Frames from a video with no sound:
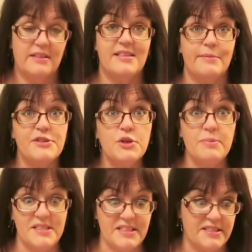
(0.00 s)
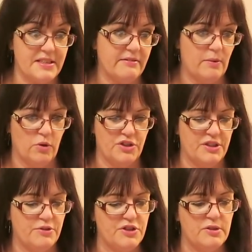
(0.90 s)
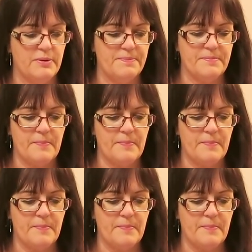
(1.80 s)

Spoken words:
Tammy's too busy to sit around watching YouTube.